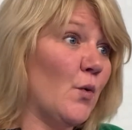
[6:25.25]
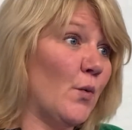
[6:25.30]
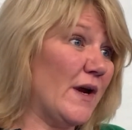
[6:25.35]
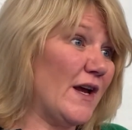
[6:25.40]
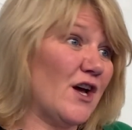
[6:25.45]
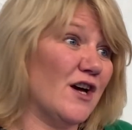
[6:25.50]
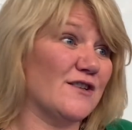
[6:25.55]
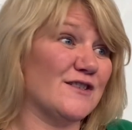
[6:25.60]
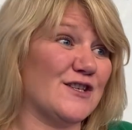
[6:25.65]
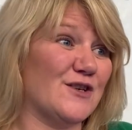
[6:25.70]
We
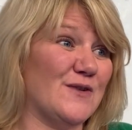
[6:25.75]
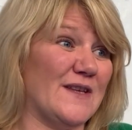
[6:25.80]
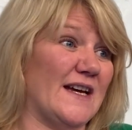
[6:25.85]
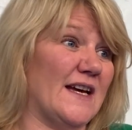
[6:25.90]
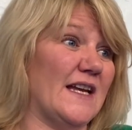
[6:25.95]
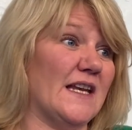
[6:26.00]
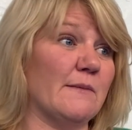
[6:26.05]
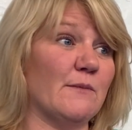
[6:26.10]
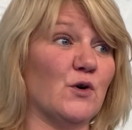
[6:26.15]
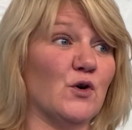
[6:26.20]
can't do
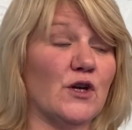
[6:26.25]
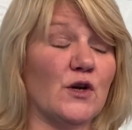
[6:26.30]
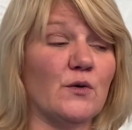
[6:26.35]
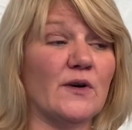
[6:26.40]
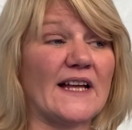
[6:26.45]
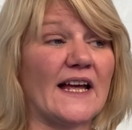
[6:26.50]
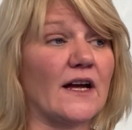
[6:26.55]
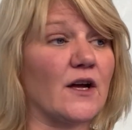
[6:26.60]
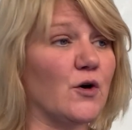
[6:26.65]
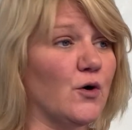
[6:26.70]
that anymore. You
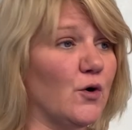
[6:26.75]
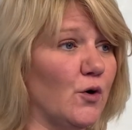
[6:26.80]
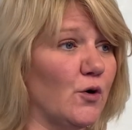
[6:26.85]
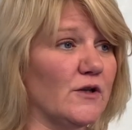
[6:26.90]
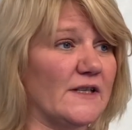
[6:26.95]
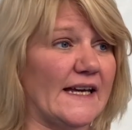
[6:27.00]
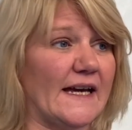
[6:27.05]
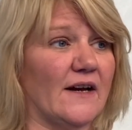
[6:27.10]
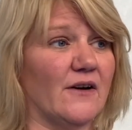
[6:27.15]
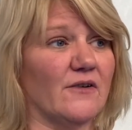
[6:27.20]
will get
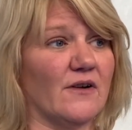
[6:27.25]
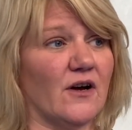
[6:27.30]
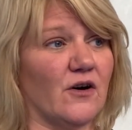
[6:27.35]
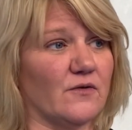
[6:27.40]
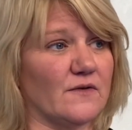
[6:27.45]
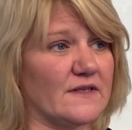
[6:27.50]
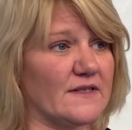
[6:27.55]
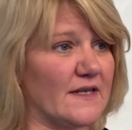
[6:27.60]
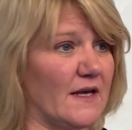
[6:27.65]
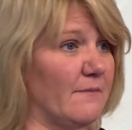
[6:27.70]
called out
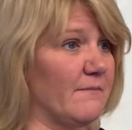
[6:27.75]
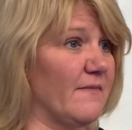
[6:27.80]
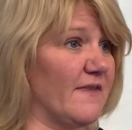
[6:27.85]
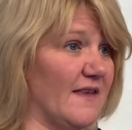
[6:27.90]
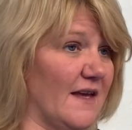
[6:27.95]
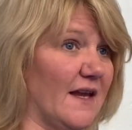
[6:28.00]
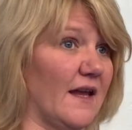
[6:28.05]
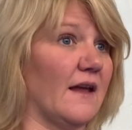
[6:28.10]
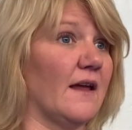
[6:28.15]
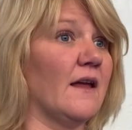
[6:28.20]
on
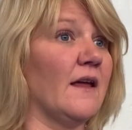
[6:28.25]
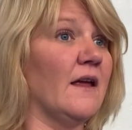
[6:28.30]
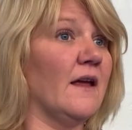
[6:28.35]
something